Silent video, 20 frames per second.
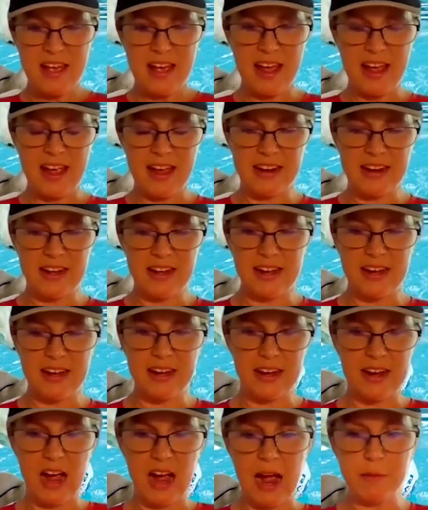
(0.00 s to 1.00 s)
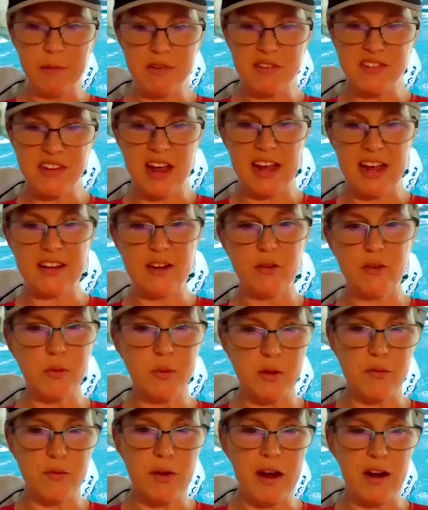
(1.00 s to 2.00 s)
And I was diagnosed
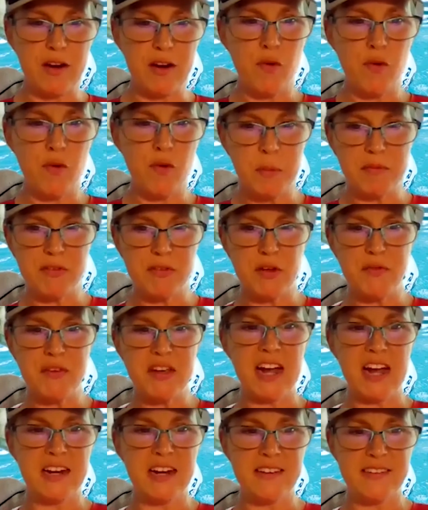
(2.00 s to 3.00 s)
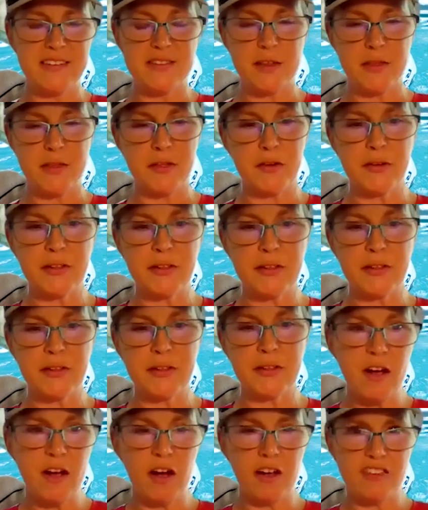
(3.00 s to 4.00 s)
with a rare form of uveitis, the third
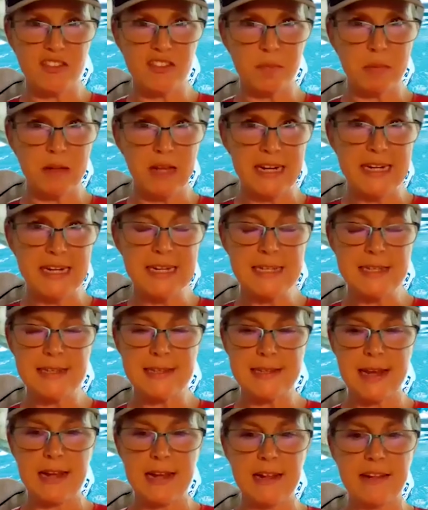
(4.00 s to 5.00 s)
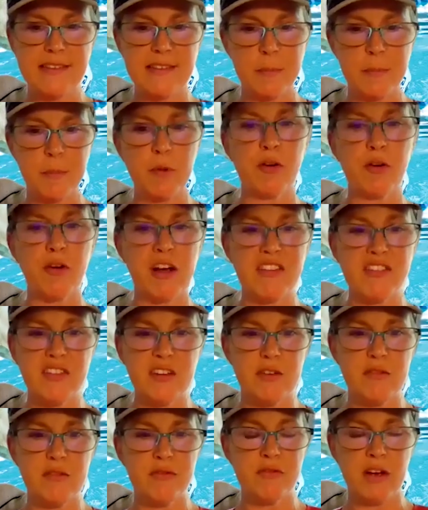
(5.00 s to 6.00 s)
leading cause of blindness. And it's a
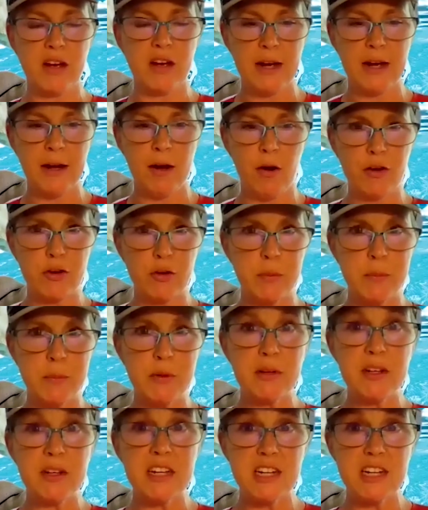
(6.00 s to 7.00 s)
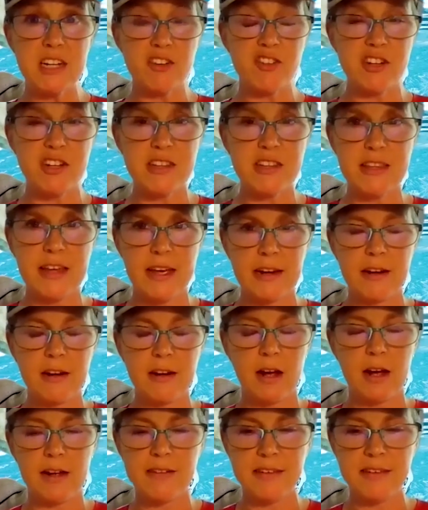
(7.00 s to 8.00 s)
progressive autoimmune condition
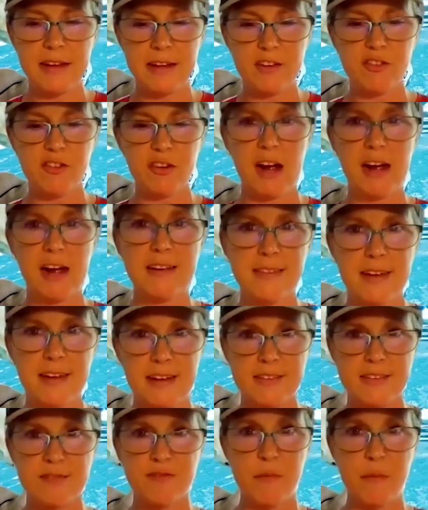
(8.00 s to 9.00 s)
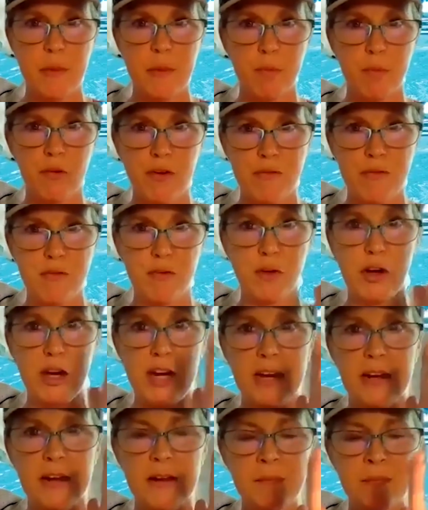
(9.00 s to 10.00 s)
that takes your eyesight from the
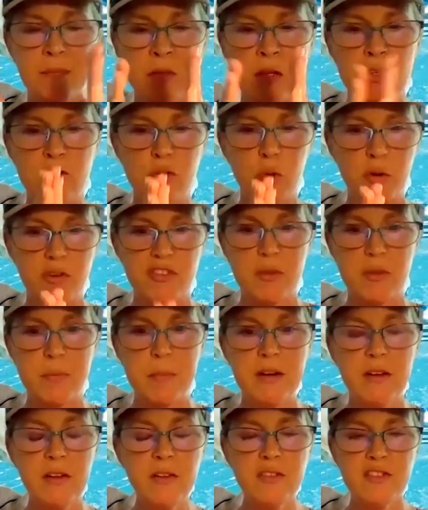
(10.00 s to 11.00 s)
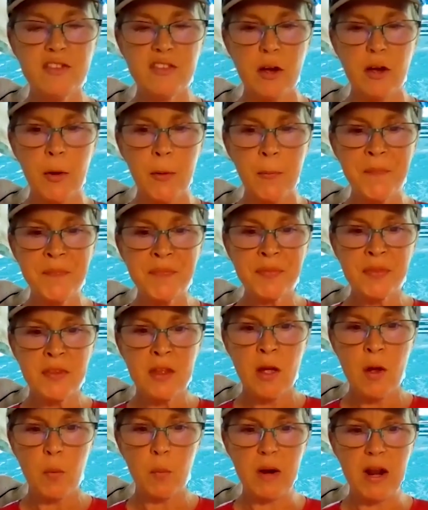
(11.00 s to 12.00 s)
periphery towards the middle. So
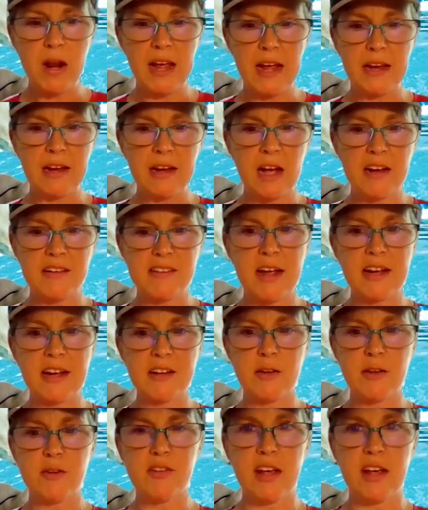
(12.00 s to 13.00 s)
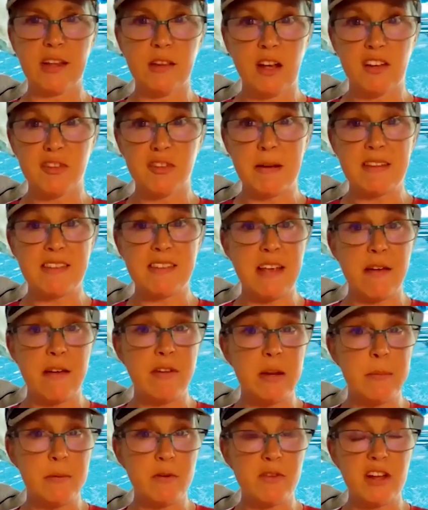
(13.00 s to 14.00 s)
when I got diagnosed, I had lost about
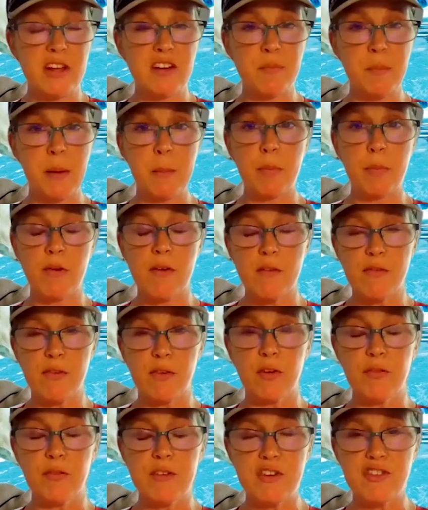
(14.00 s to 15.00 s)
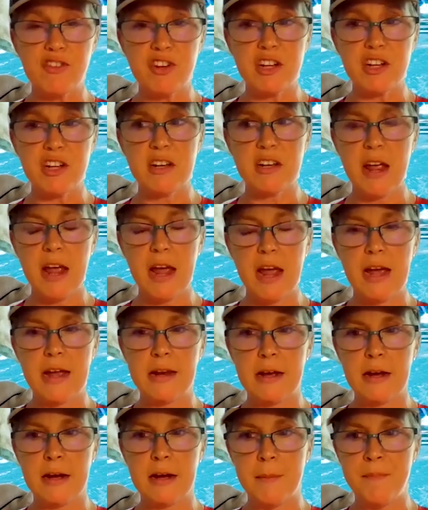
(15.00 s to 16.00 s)
70% of my peripheral vision
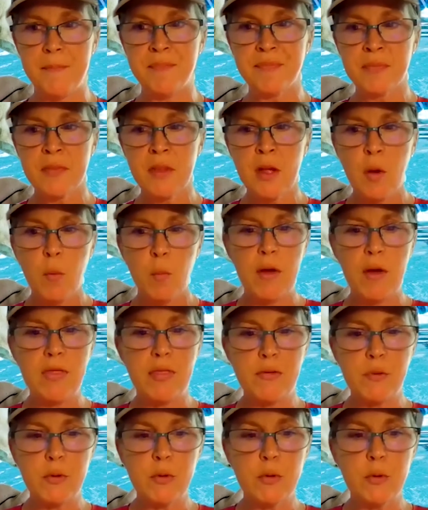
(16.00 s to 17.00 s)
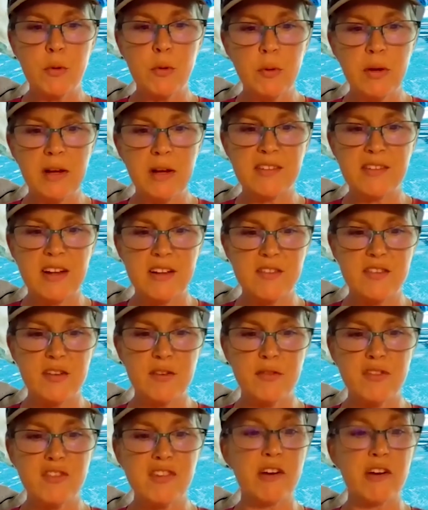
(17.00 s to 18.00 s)
and went through
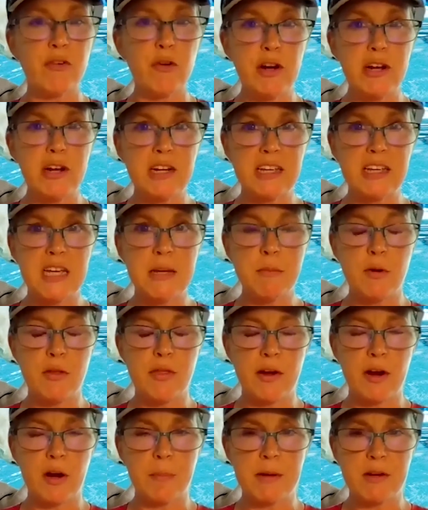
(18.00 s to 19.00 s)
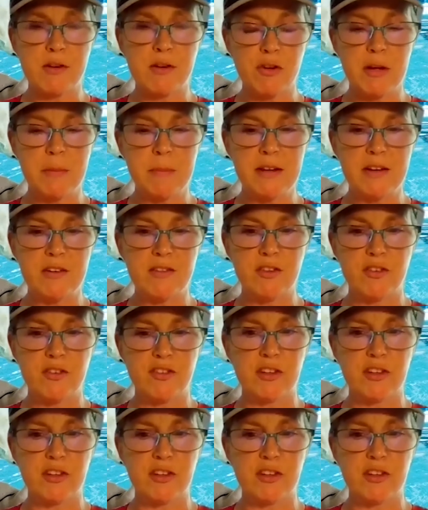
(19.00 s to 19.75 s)
extensive steroid and chemotherapy treatment to